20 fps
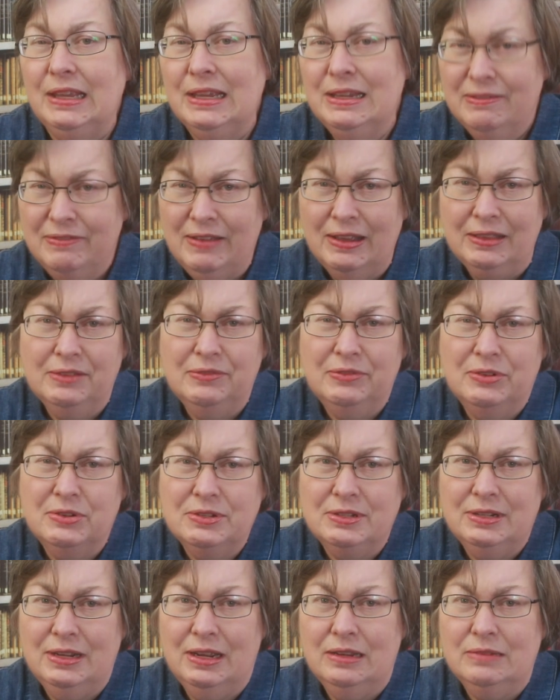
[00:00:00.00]
In fact, the
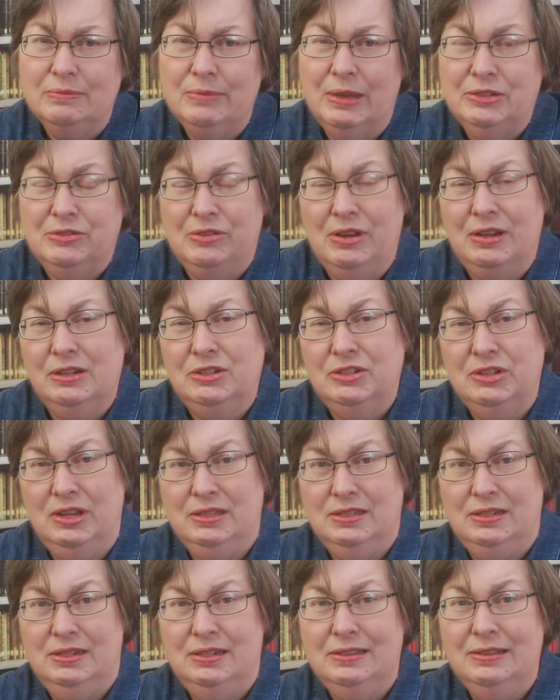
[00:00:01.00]
first time I tried
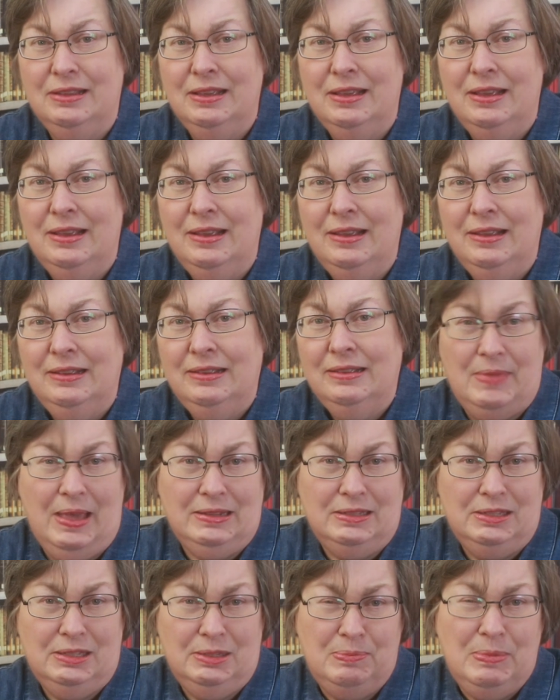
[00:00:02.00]
adjusting
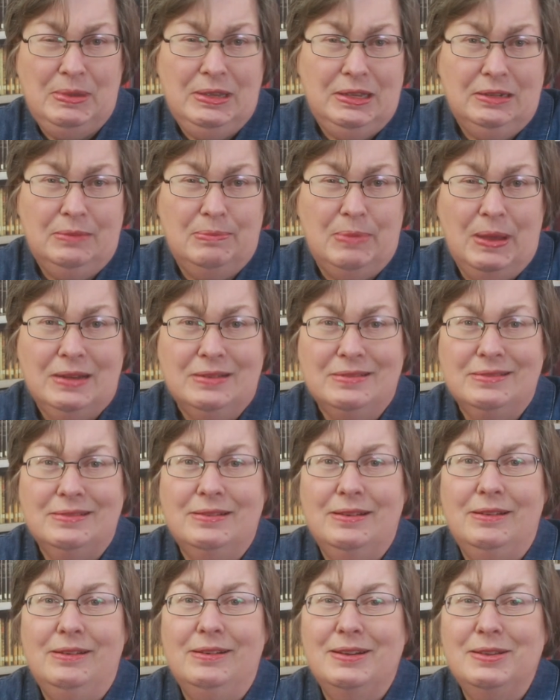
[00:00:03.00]
that speed
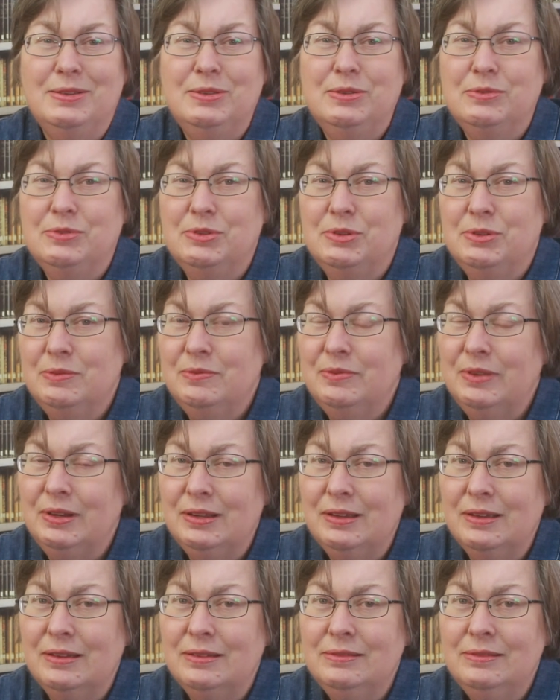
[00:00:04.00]
button on a YouTube
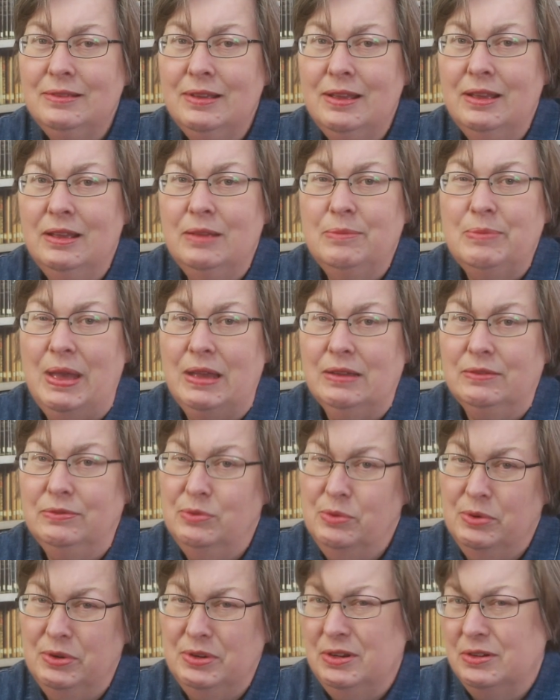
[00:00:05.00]
video back
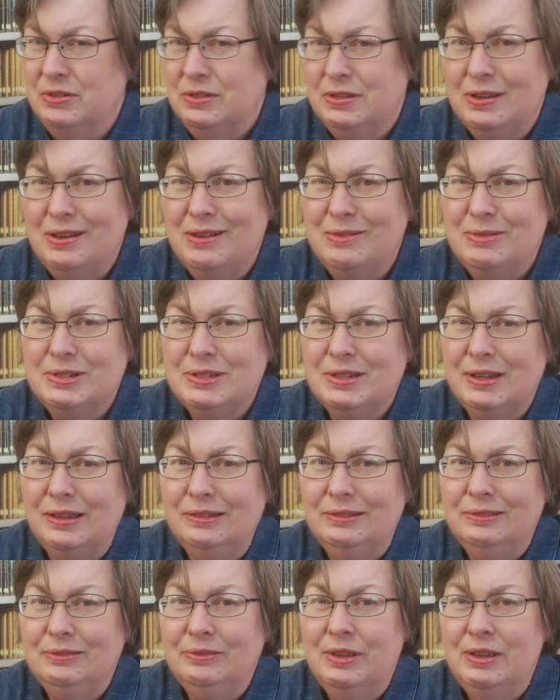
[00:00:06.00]
4 years ago or
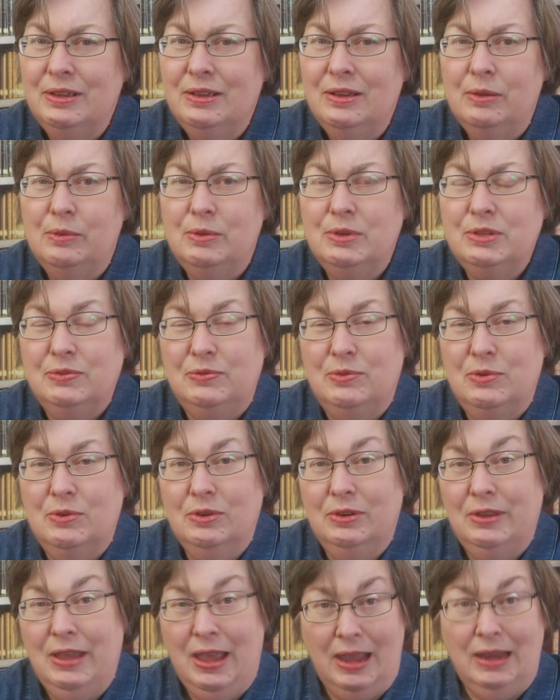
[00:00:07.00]
so was
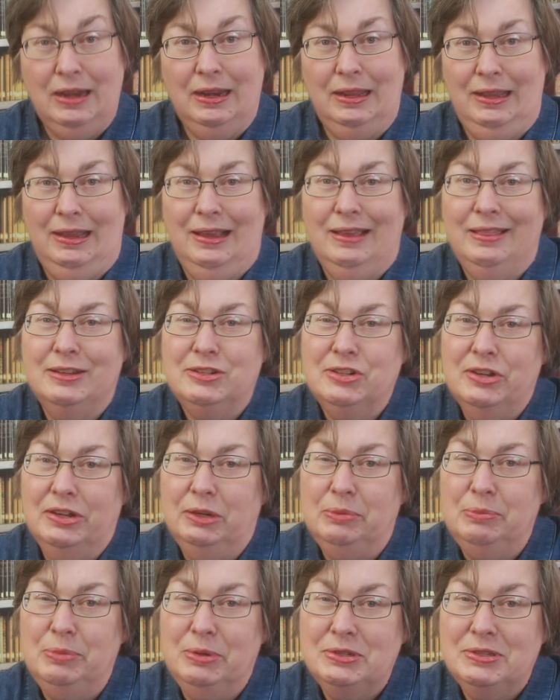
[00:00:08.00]
for Katie at the
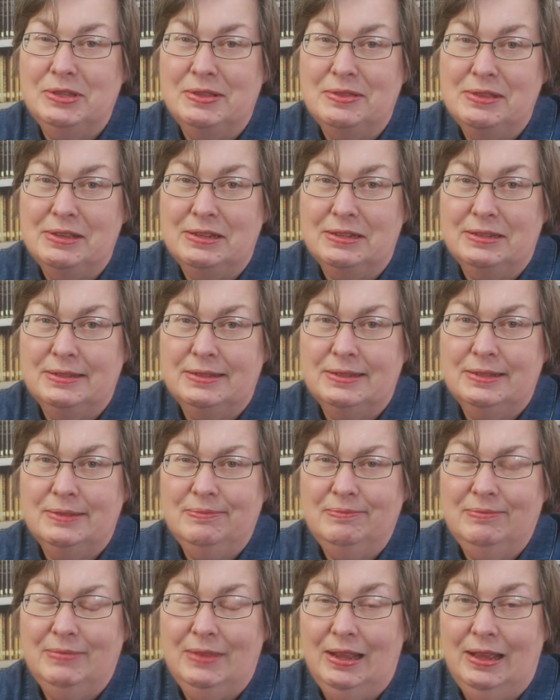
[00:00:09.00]
channel Books and Things.
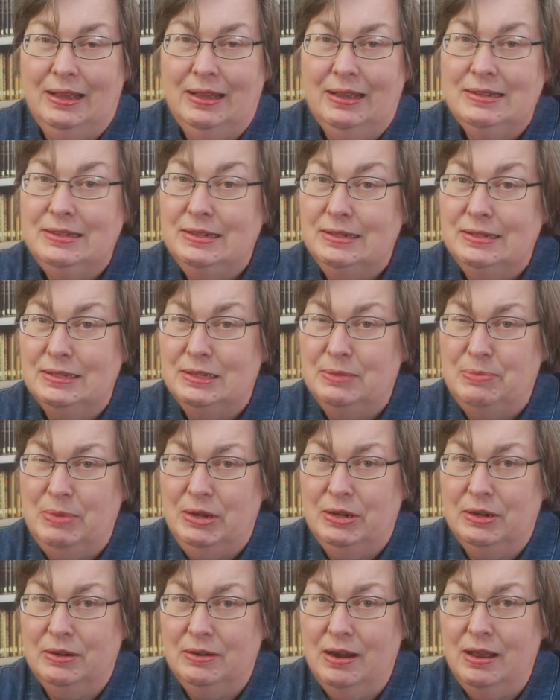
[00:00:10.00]
I didn't
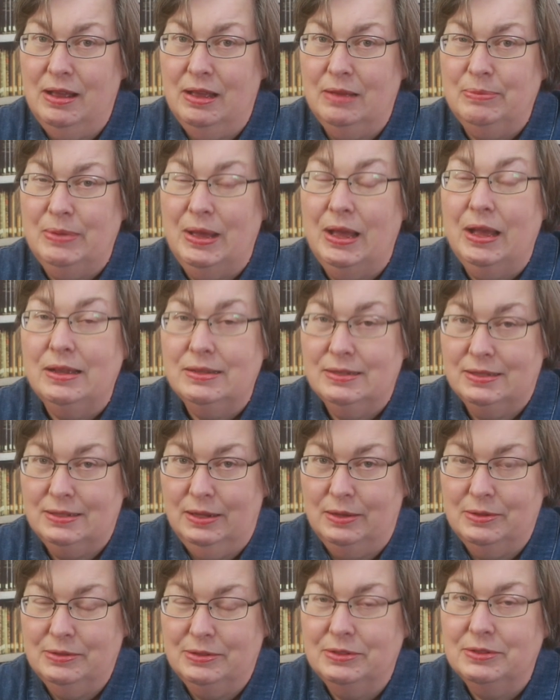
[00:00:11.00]
speed her up, I
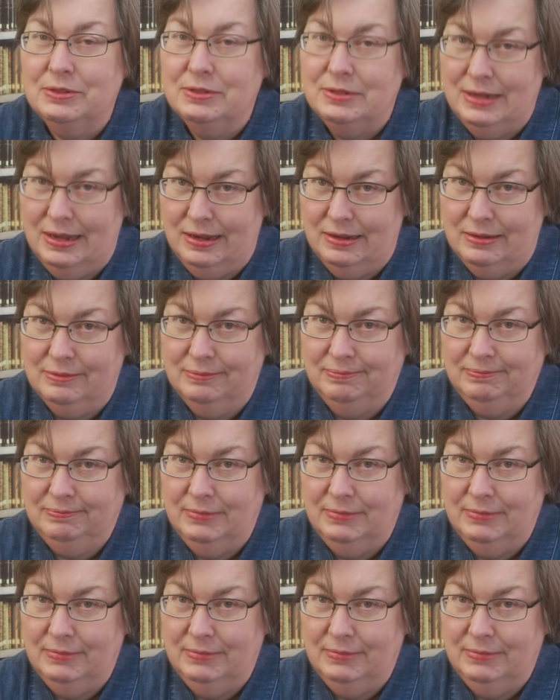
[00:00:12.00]
slowed her down.